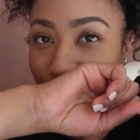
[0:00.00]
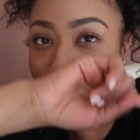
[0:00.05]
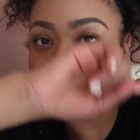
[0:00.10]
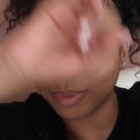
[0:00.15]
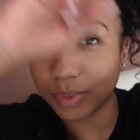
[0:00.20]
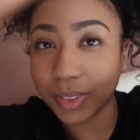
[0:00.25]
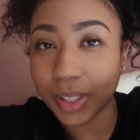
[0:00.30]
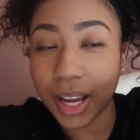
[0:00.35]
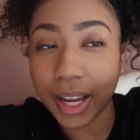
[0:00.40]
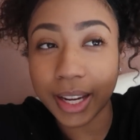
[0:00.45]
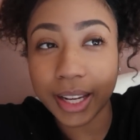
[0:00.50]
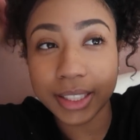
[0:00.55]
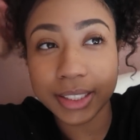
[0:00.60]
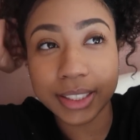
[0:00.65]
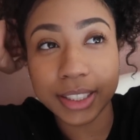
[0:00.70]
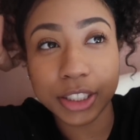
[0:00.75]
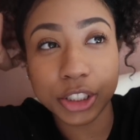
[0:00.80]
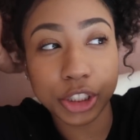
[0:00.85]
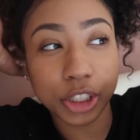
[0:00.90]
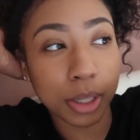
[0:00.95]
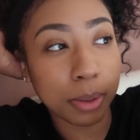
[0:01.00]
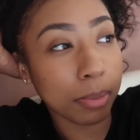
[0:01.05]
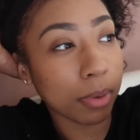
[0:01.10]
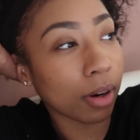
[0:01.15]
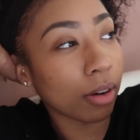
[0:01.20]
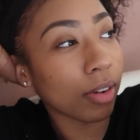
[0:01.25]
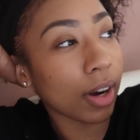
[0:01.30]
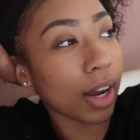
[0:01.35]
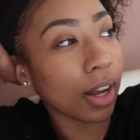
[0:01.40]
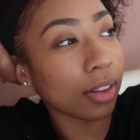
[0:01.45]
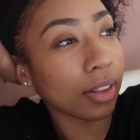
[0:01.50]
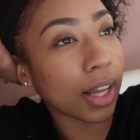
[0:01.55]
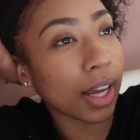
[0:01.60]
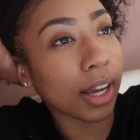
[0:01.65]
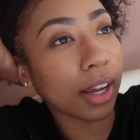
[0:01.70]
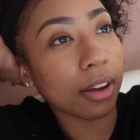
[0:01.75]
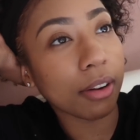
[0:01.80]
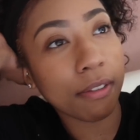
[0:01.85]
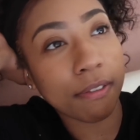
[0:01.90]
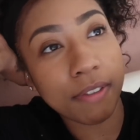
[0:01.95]
I get to the gym around
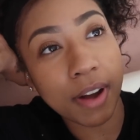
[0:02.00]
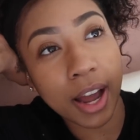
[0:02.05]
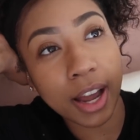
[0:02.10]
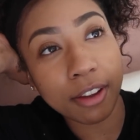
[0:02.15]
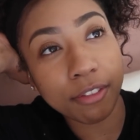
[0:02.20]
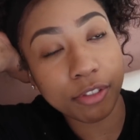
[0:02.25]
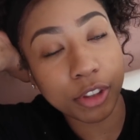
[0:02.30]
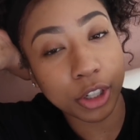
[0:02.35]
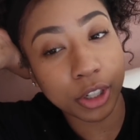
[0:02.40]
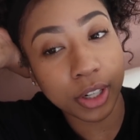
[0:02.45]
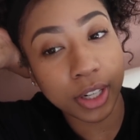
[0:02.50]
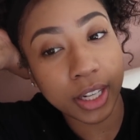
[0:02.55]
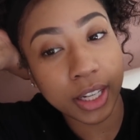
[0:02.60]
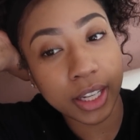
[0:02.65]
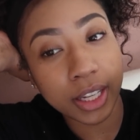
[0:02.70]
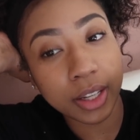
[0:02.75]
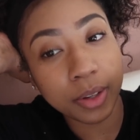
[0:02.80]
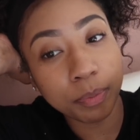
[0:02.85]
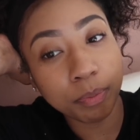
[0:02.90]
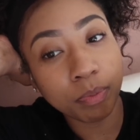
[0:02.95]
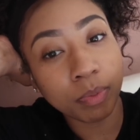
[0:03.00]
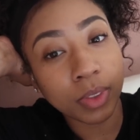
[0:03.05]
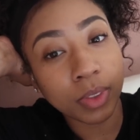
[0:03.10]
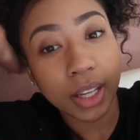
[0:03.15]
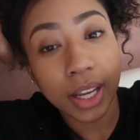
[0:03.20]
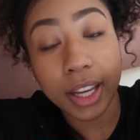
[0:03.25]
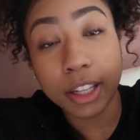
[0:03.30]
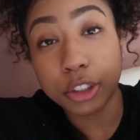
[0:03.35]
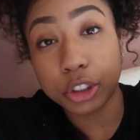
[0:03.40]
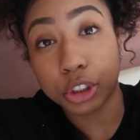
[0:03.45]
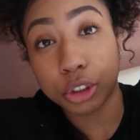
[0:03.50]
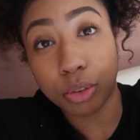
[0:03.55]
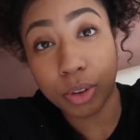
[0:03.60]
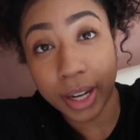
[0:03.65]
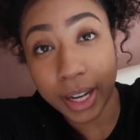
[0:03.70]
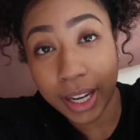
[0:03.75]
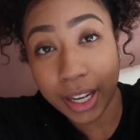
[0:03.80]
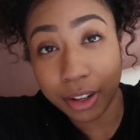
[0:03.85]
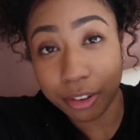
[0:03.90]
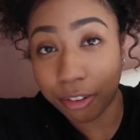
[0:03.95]
like 5:30 and
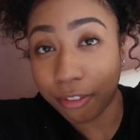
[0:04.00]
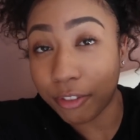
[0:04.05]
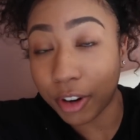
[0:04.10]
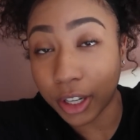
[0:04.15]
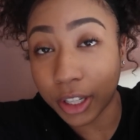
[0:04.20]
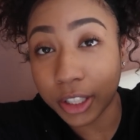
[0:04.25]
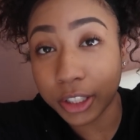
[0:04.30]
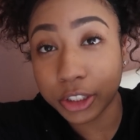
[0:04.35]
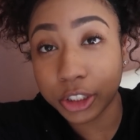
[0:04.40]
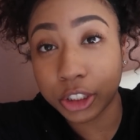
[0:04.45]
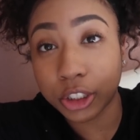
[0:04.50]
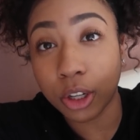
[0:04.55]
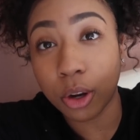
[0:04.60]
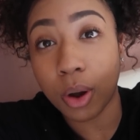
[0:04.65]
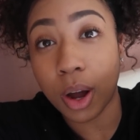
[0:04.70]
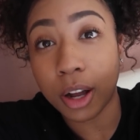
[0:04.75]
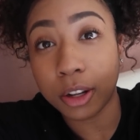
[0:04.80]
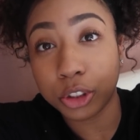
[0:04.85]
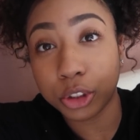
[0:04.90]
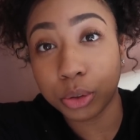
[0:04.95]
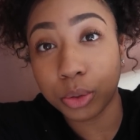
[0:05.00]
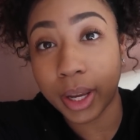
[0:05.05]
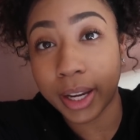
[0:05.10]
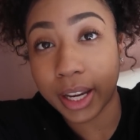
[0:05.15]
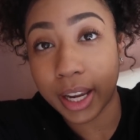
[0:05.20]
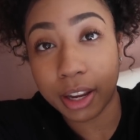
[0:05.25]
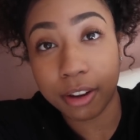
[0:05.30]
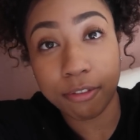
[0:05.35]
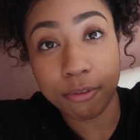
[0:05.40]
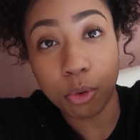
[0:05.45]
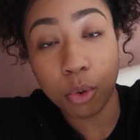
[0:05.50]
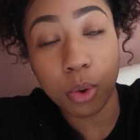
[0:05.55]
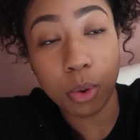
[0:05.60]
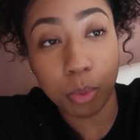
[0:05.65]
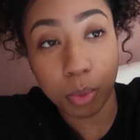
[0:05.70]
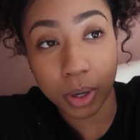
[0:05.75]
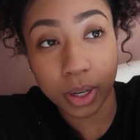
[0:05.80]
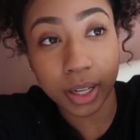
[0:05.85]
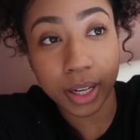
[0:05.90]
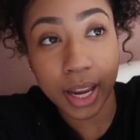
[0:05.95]
train first. So I'll do like a
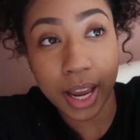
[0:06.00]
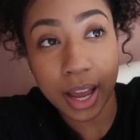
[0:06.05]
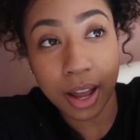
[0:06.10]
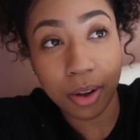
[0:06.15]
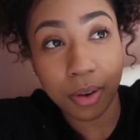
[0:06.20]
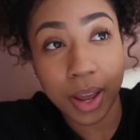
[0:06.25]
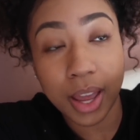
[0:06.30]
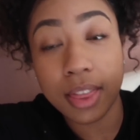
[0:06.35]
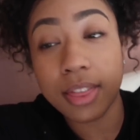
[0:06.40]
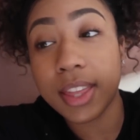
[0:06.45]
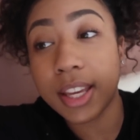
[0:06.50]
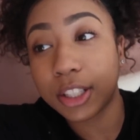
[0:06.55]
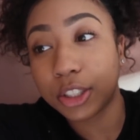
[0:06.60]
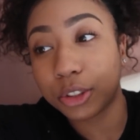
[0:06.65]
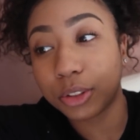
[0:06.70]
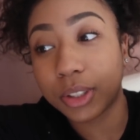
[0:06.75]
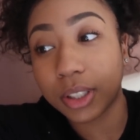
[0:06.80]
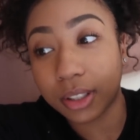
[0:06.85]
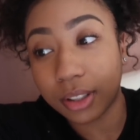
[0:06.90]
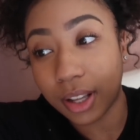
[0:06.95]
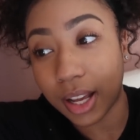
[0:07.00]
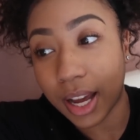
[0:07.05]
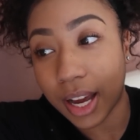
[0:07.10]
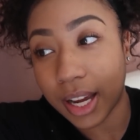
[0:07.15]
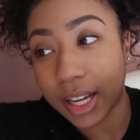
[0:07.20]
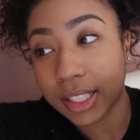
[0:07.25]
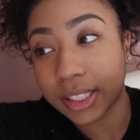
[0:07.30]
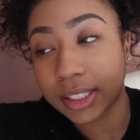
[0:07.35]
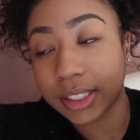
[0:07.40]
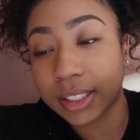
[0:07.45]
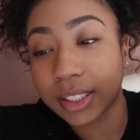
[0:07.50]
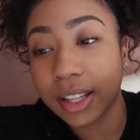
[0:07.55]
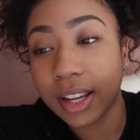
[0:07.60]
full workout and then do the class.